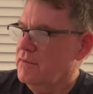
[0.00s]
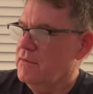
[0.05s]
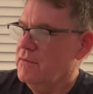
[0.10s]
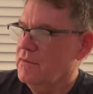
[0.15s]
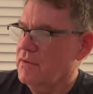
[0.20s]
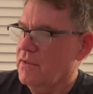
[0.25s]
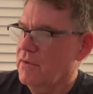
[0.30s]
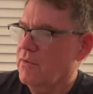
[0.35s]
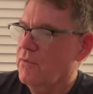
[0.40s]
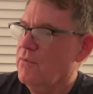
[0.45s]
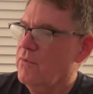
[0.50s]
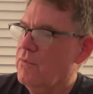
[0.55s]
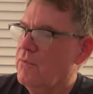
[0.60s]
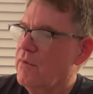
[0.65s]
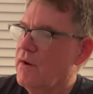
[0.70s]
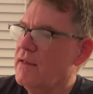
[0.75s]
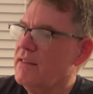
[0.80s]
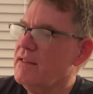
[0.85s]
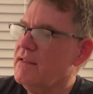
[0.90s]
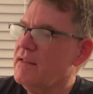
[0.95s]
you know,
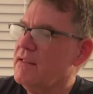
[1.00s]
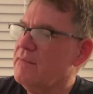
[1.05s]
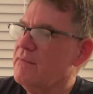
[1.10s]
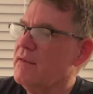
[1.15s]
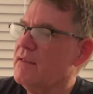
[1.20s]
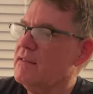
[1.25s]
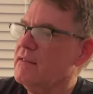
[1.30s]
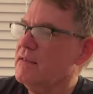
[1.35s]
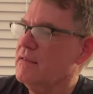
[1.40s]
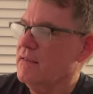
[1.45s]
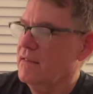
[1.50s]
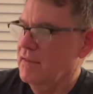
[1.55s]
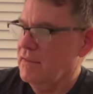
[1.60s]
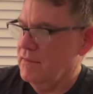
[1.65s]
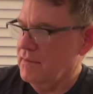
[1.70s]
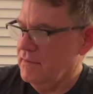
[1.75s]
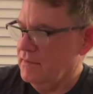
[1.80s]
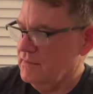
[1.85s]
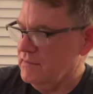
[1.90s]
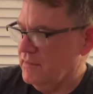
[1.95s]
why they didn't make the
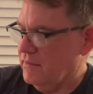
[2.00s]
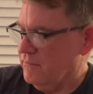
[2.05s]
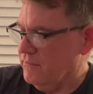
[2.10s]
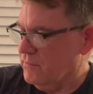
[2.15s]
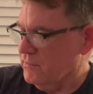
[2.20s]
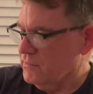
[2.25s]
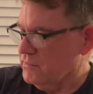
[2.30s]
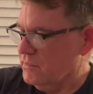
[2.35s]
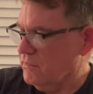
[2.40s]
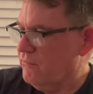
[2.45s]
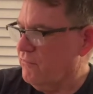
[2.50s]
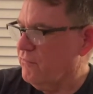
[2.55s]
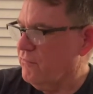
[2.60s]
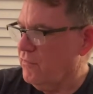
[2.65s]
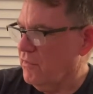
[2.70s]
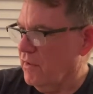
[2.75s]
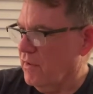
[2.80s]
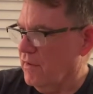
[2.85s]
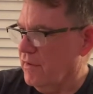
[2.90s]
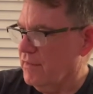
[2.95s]
cut. See if there's some
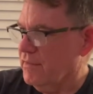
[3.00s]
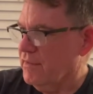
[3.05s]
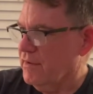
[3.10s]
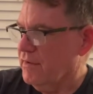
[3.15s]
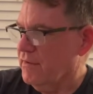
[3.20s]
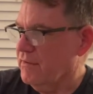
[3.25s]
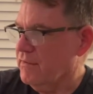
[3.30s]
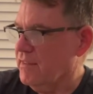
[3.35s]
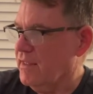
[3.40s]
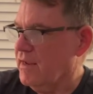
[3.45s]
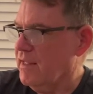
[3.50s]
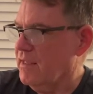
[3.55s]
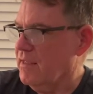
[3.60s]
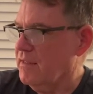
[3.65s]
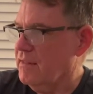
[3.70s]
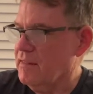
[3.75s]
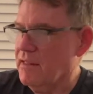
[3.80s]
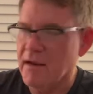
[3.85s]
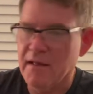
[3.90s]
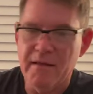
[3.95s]
flaw in there that
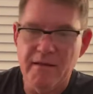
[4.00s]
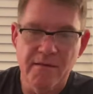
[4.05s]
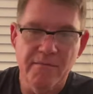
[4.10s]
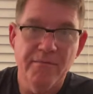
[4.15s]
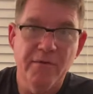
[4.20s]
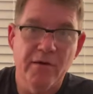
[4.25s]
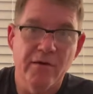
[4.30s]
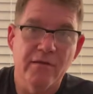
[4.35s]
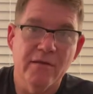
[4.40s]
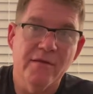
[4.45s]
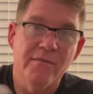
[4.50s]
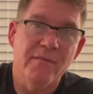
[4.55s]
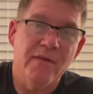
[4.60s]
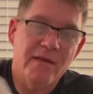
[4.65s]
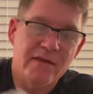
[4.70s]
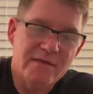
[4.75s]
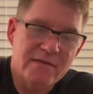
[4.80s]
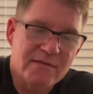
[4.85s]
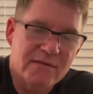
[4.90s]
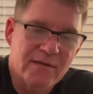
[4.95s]
I apparently
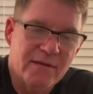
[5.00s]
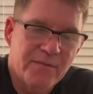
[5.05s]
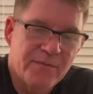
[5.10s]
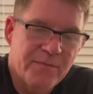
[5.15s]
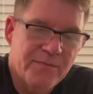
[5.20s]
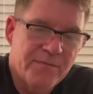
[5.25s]
missed.